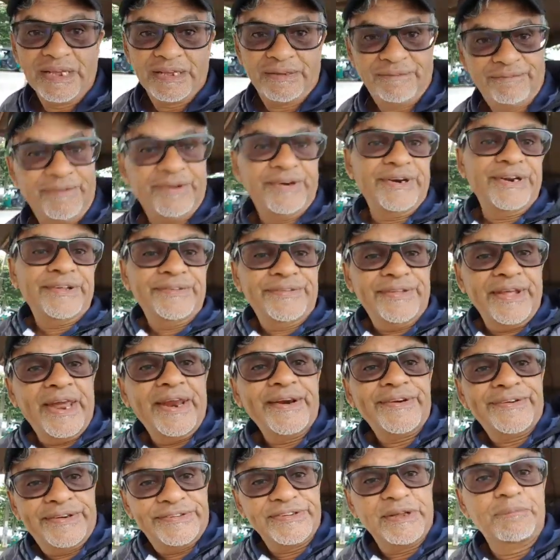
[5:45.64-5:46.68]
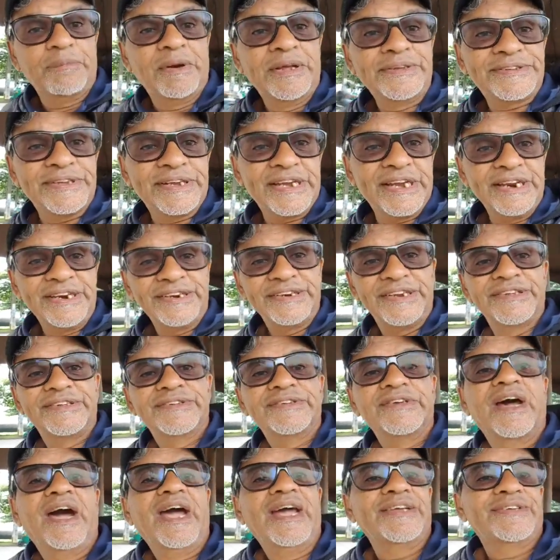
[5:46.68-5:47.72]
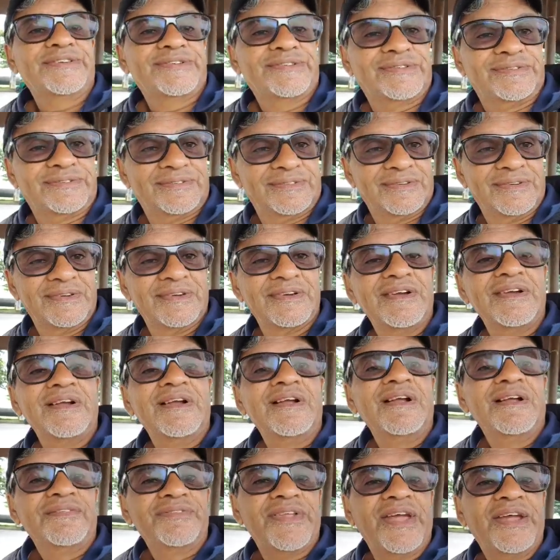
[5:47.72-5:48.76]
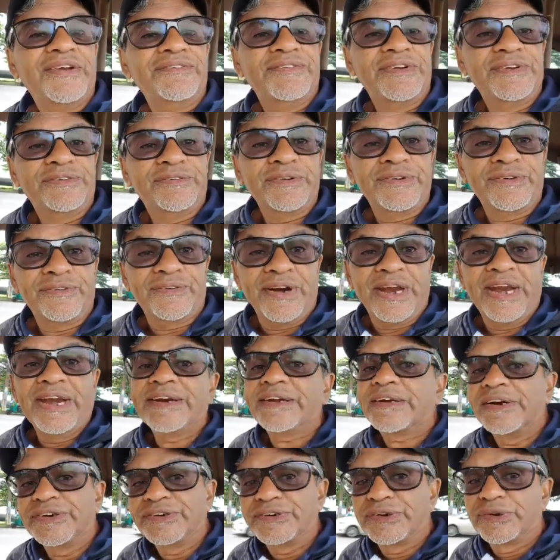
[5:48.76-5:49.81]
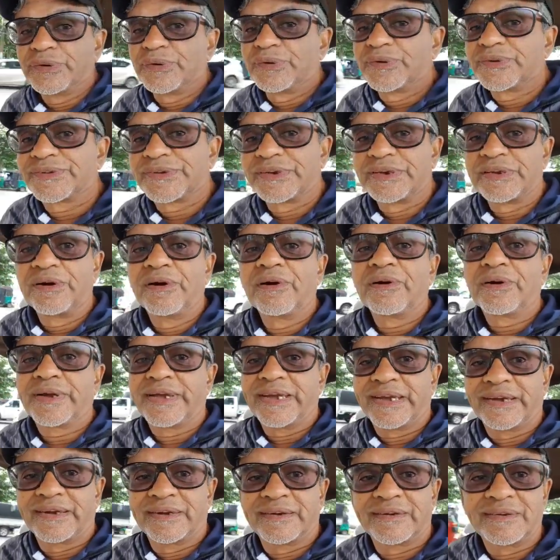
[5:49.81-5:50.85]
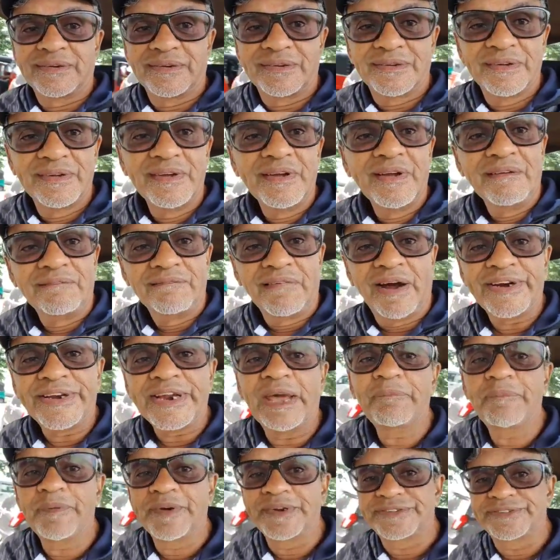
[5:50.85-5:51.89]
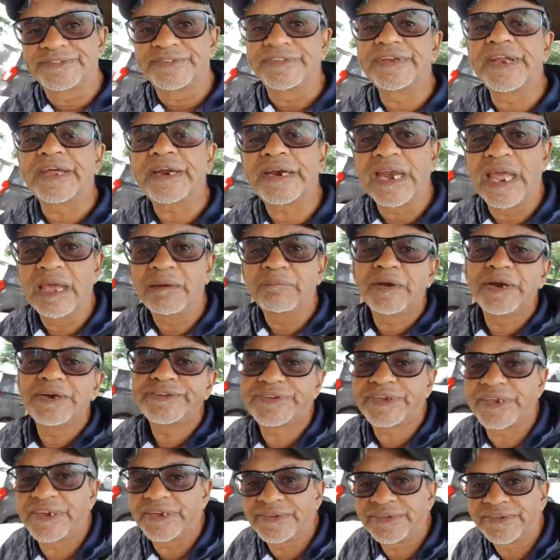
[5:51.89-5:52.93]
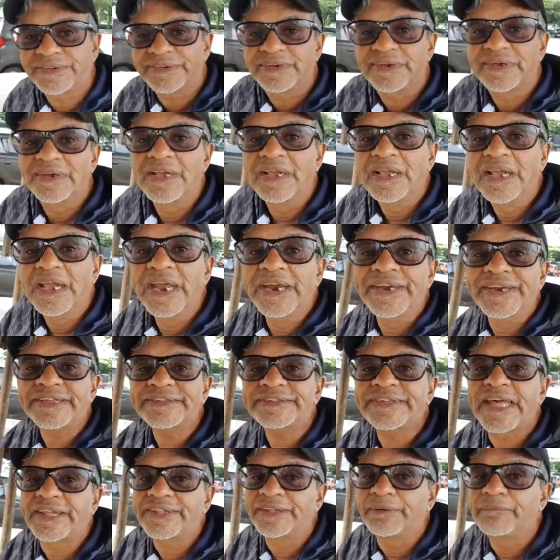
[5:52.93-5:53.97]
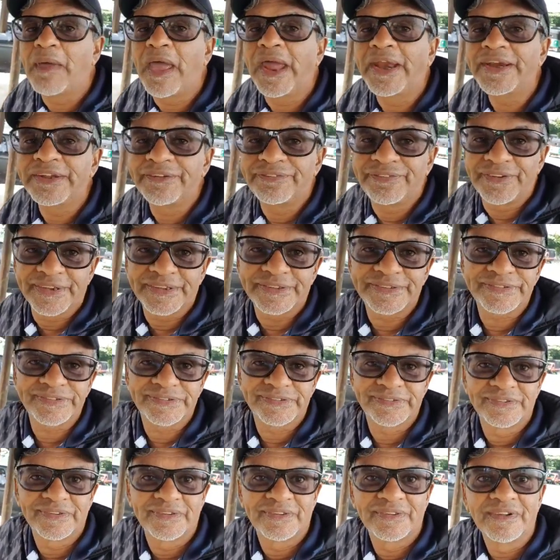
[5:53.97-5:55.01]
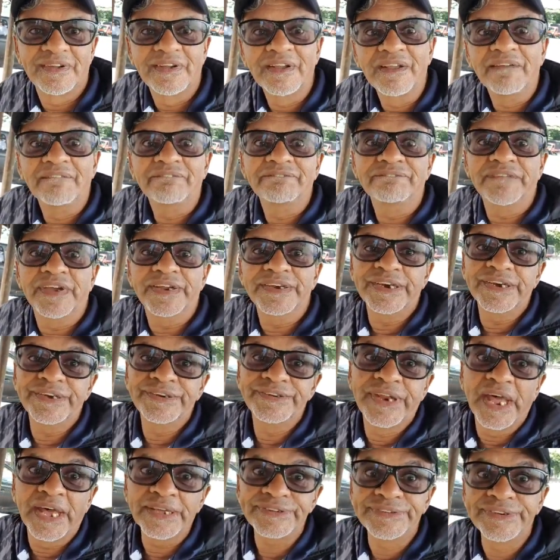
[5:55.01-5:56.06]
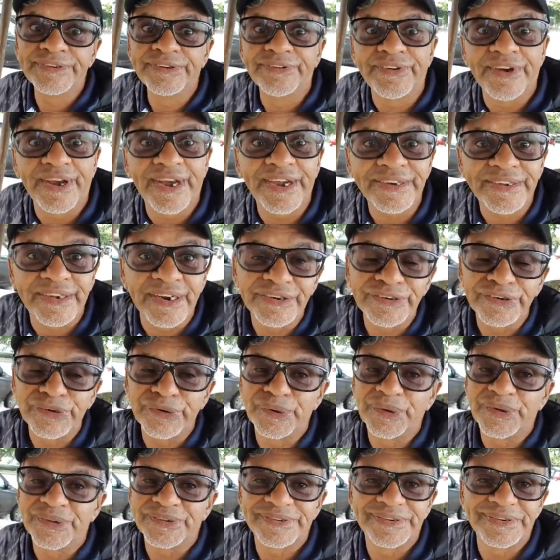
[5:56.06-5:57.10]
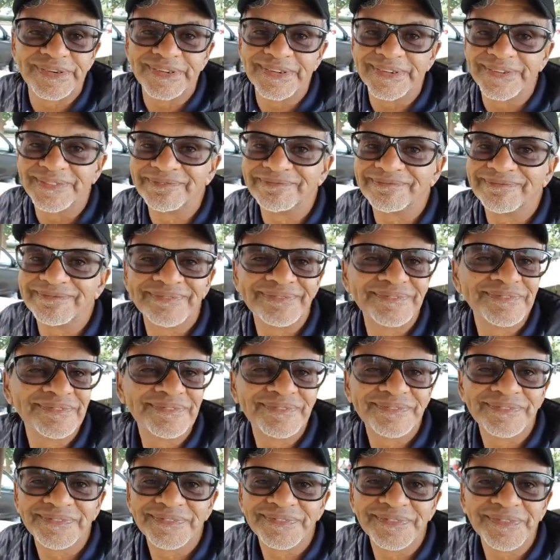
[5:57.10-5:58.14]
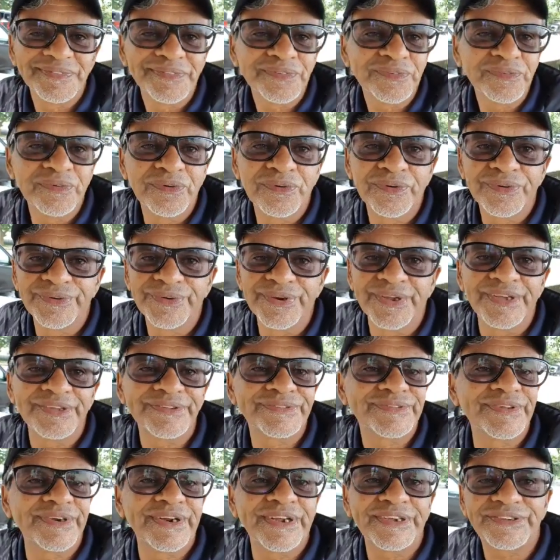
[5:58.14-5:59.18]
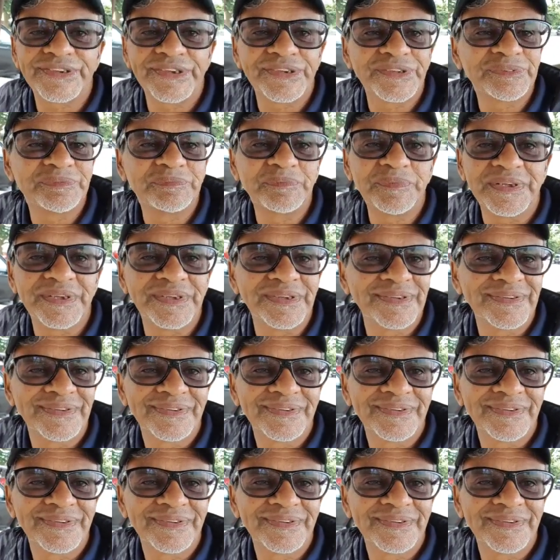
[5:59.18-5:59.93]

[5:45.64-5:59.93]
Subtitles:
Even if that's the blessing in disguise, that it is rain continuously, okay. What happens in a climate change? It has other bad effects. When it doesn't rain continuously, goodness gracious me,